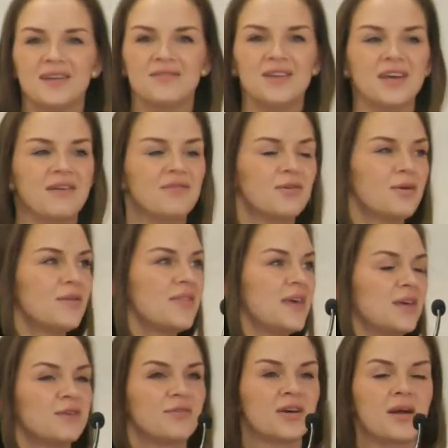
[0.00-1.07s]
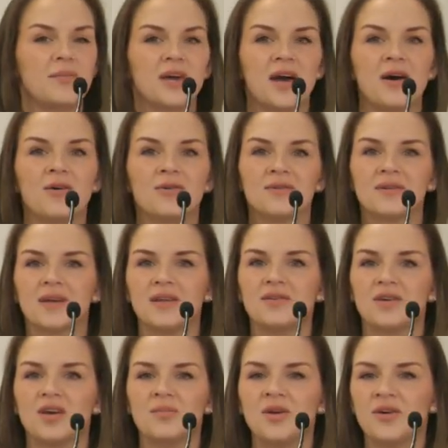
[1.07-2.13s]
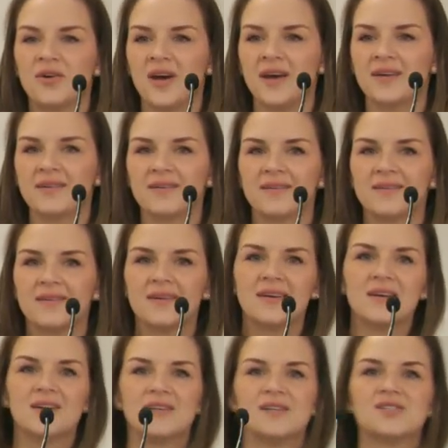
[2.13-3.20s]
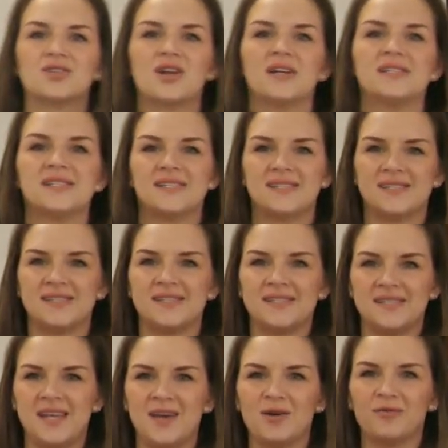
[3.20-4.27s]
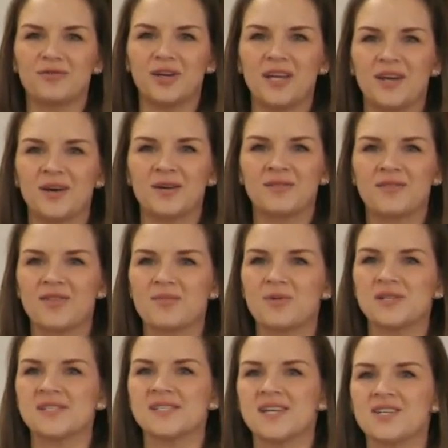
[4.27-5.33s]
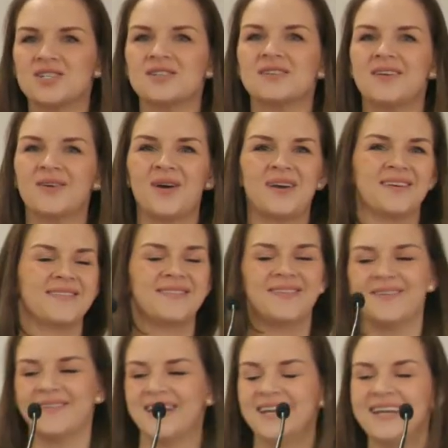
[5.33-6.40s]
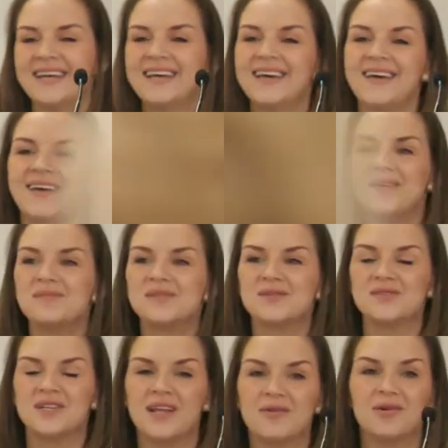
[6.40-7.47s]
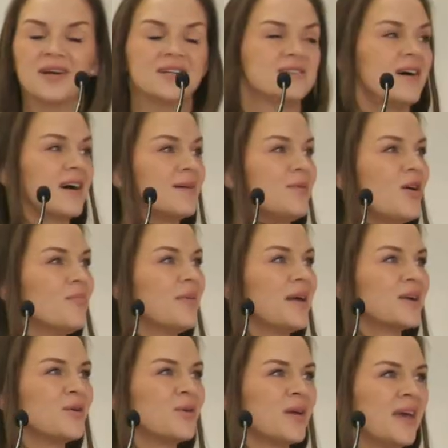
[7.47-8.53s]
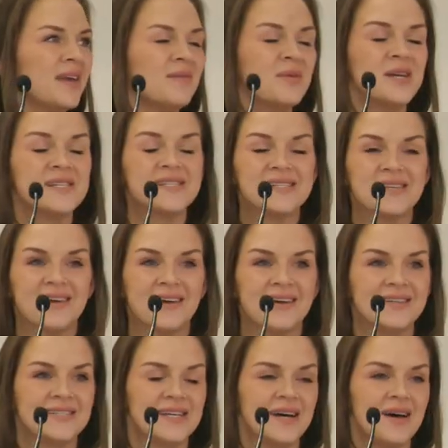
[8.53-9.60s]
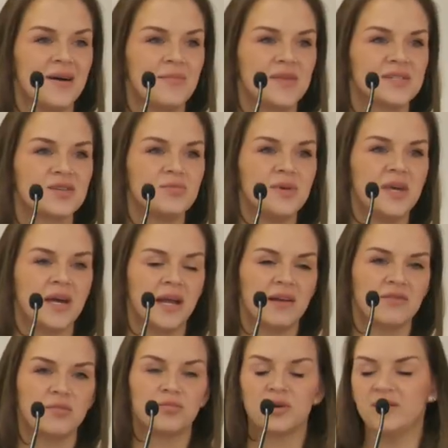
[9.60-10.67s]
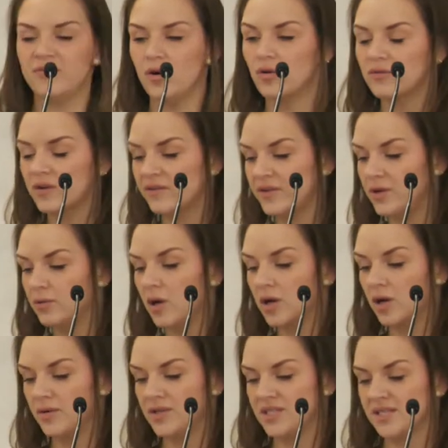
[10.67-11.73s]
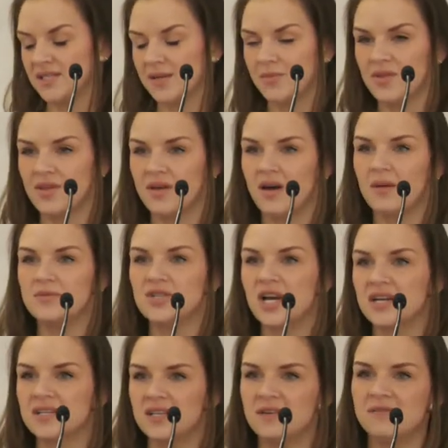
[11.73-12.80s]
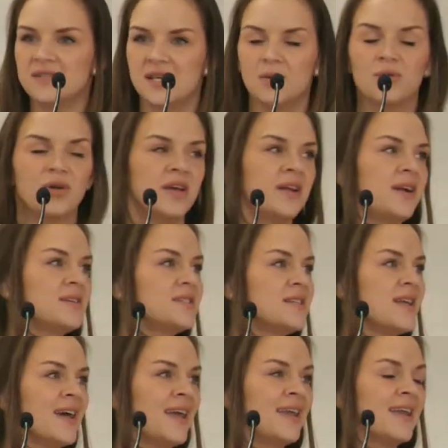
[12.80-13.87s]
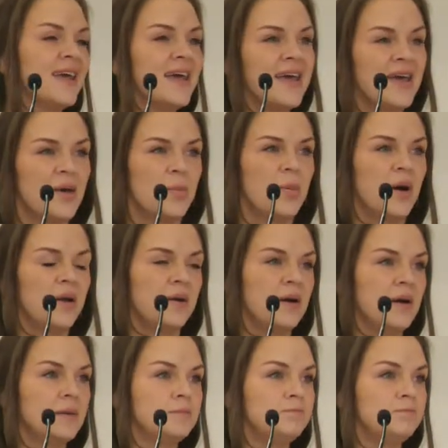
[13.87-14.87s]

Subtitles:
good evening, everyone. Thank you for coming out. Can you hear me okay? Mm-hmm. Should I stay over here for the presentation? Okay. So today we're going to talk about medical cannabis, and this will be kind of a brief overview. I'll go into some of the objectives that we'll hit on tonight. But